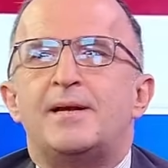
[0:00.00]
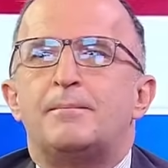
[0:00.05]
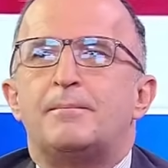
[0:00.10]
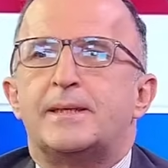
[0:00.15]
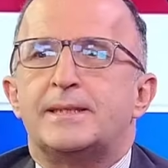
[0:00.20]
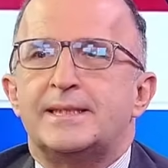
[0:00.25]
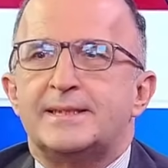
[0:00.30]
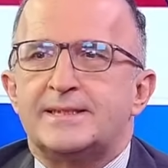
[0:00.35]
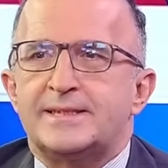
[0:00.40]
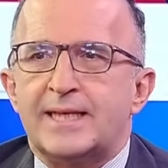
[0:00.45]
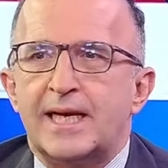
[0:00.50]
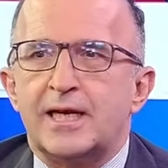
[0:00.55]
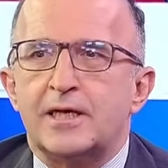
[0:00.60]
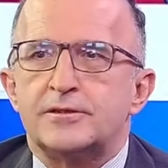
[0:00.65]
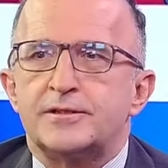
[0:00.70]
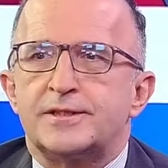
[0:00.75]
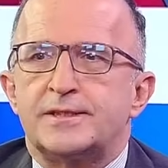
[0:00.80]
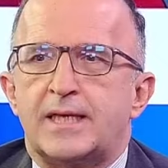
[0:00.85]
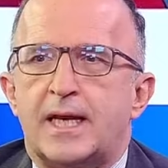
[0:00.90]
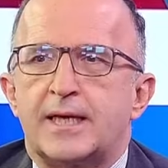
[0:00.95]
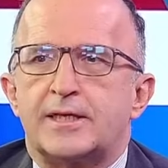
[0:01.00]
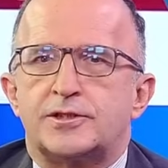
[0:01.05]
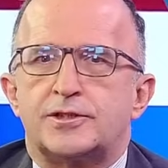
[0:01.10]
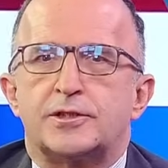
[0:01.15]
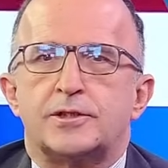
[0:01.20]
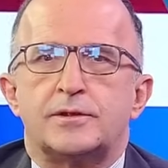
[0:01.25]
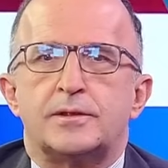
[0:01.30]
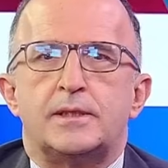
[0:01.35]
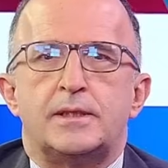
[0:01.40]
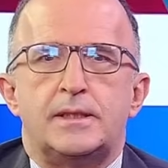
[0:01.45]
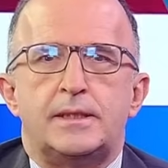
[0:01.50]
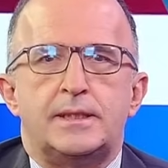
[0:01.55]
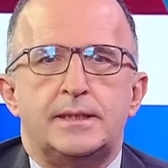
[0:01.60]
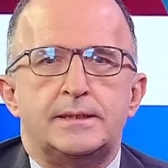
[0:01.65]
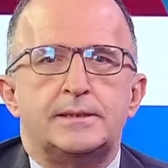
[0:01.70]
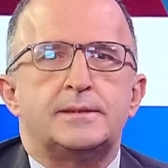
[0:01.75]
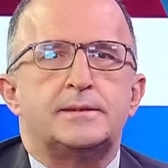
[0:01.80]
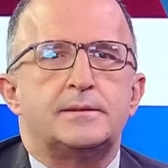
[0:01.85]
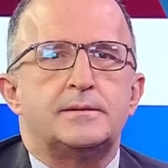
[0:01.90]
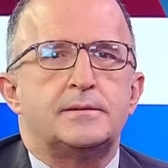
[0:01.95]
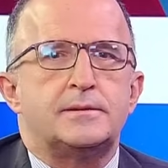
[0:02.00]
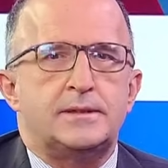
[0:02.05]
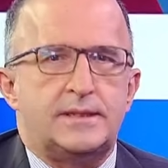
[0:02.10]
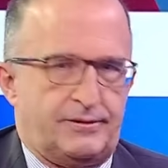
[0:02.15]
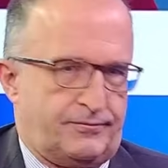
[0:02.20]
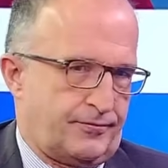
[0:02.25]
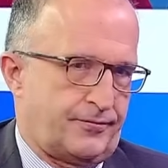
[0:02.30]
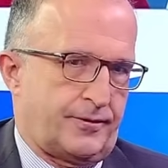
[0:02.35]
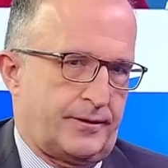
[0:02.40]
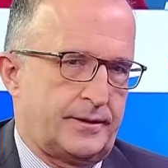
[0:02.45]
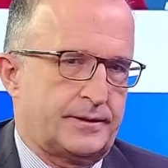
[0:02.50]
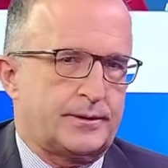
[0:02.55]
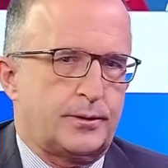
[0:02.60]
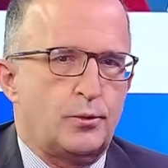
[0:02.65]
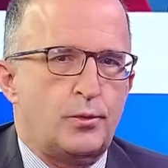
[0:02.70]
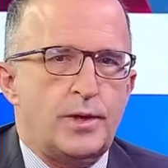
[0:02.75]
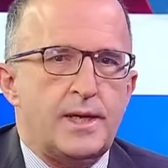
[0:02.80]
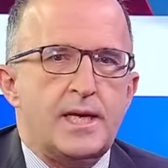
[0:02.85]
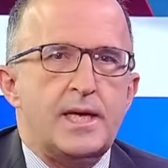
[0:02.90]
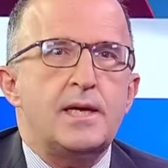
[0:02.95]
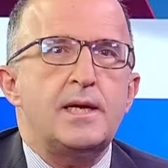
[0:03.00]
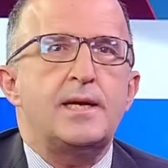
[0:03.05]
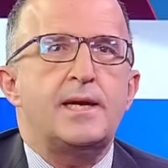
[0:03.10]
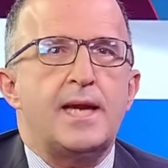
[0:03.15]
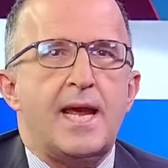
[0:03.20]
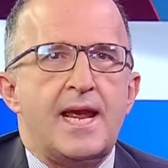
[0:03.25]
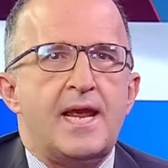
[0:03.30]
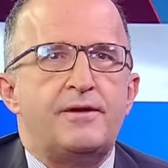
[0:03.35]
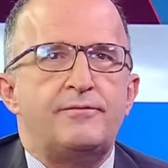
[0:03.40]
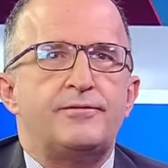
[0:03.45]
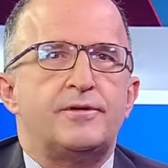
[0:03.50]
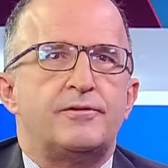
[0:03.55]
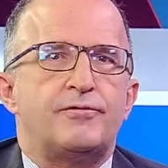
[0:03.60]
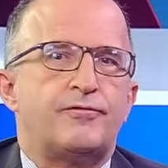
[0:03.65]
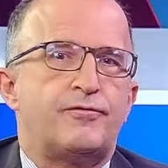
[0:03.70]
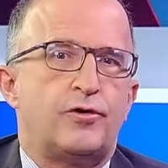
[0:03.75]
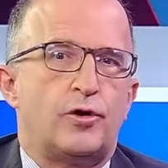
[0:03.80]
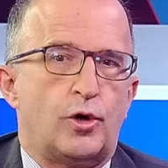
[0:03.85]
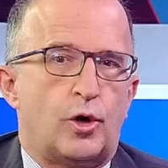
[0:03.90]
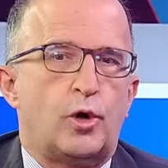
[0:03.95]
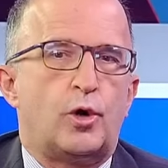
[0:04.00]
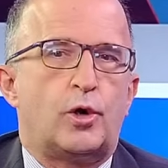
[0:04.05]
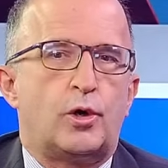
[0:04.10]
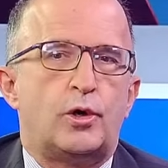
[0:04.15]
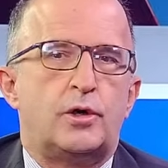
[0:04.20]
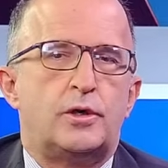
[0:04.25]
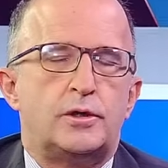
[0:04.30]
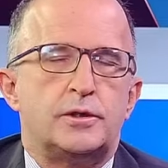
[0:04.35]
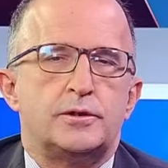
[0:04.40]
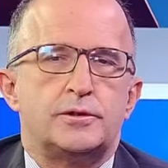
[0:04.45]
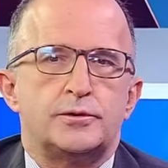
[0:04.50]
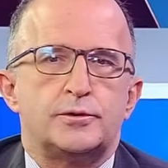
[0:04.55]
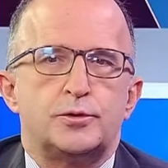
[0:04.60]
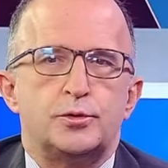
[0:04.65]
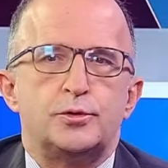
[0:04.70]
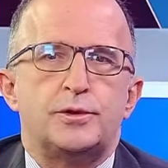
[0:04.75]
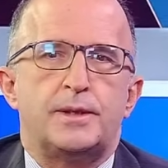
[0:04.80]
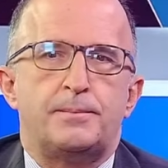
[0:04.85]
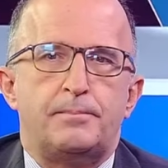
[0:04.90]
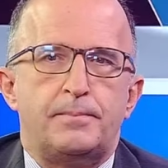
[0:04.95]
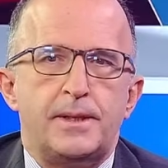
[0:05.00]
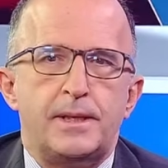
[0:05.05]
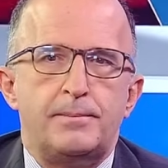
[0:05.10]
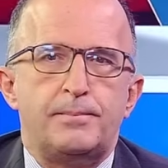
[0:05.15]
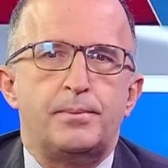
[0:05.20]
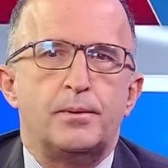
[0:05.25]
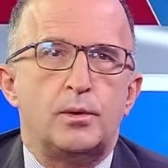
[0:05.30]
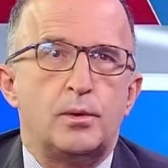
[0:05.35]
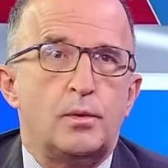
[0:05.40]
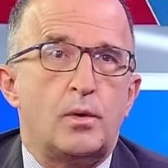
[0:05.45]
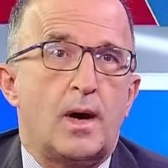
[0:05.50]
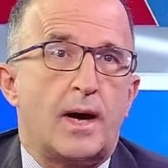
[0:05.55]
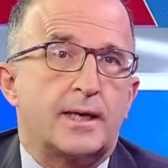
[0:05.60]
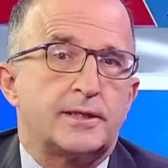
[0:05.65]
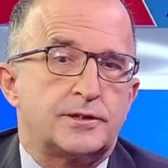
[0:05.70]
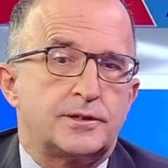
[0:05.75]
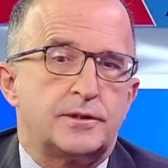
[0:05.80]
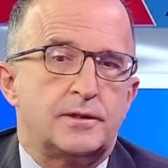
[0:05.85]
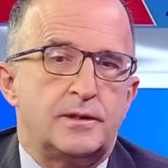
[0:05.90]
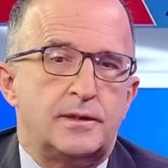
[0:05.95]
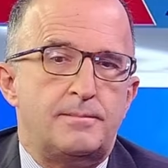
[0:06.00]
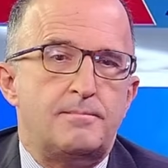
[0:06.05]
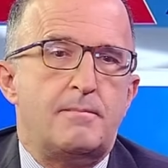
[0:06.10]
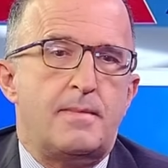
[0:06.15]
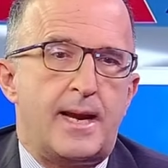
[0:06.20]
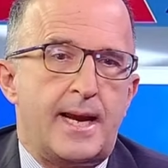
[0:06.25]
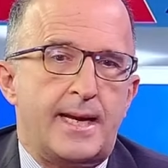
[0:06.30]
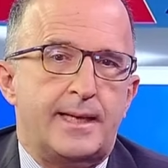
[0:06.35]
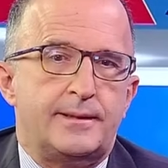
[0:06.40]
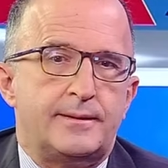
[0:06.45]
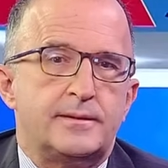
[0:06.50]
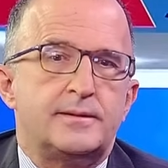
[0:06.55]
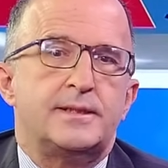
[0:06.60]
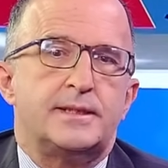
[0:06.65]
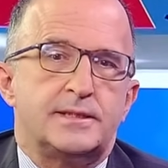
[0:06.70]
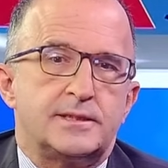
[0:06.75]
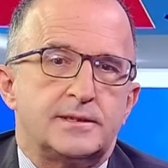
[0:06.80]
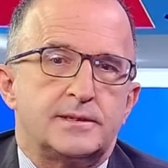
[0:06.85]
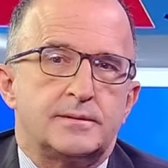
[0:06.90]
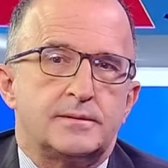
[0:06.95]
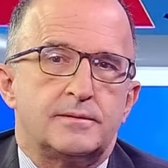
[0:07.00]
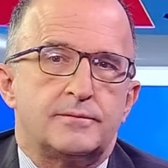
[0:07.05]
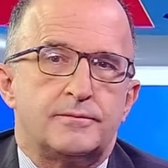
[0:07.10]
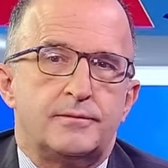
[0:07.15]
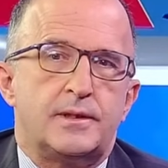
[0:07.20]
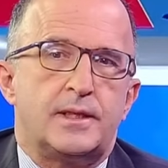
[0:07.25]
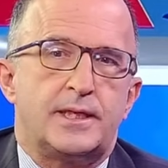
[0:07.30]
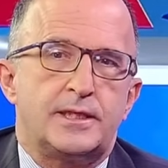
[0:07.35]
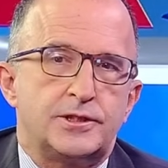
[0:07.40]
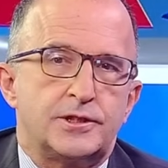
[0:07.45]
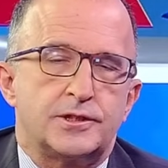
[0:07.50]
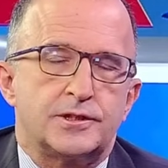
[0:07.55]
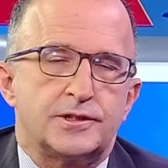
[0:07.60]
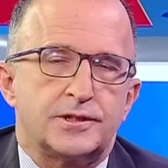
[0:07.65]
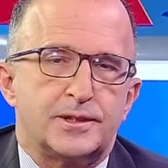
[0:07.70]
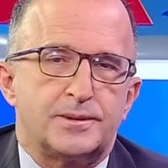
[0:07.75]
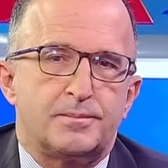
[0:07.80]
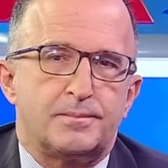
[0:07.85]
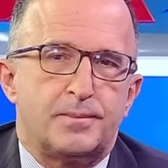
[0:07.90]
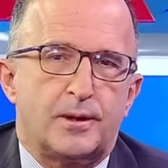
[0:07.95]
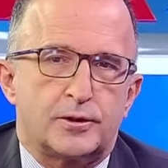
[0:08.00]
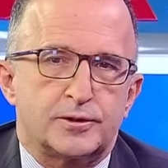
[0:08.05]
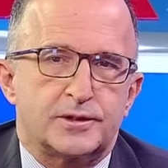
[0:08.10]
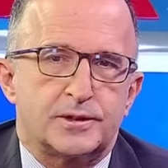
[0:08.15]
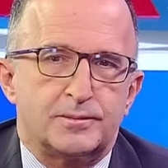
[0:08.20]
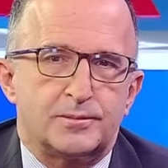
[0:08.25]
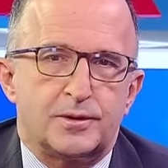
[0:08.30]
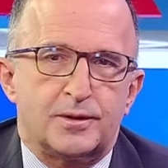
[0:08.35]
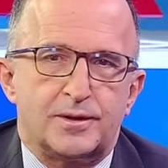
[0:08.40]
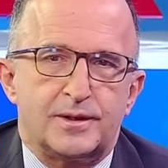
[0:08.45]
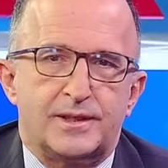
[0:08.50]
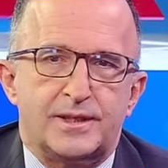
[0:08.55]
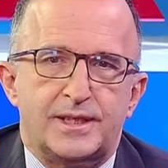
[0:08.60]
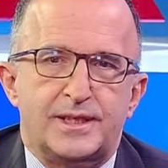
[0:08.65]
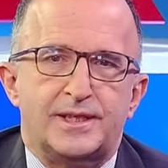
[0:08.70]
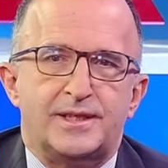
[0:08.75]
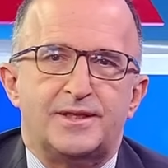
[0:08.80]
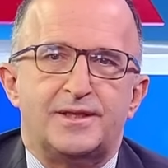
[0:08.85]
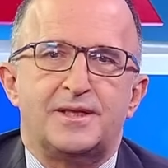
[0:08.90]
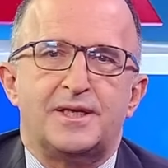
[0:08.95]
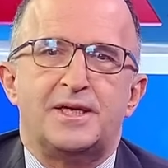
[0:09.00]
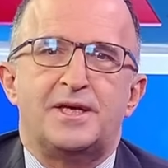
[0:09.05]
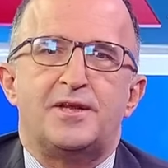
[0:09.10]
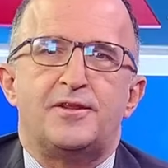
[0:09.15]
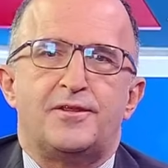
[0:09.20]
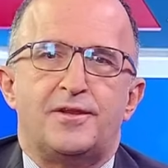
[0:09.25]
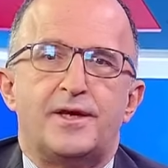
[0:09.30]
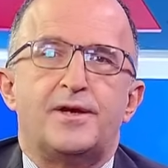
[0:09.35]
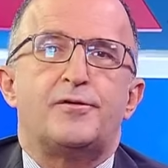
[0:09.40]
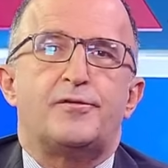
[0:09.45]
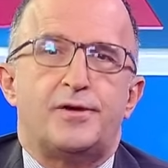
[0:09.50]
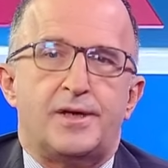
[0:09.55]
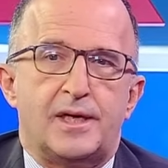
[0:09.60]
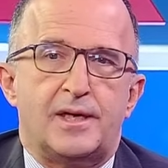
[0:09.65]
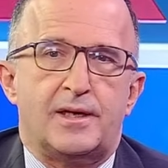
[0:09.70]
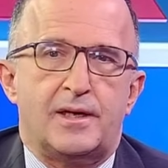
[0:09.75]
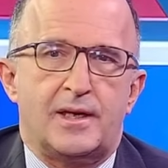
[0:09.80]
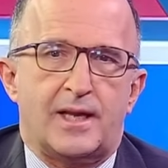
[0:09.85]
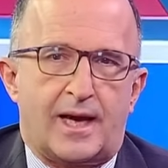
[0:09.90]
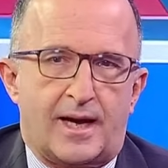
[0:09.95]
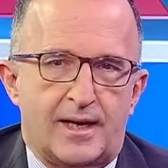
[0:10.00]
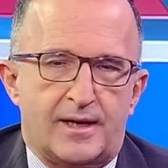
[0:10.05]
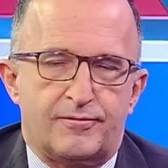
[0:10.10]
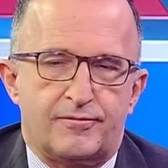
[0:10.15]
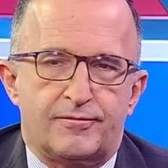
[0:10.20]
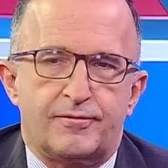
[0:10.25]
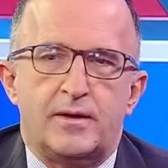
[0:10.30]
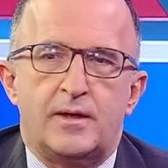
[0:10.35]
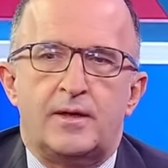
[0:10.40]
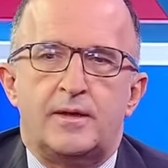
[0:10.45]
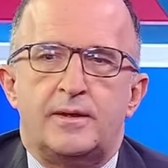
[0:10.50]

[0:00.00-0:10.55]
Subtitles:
But the second section is different. We gave the floor to the people who actually made this relationship possible in their real life.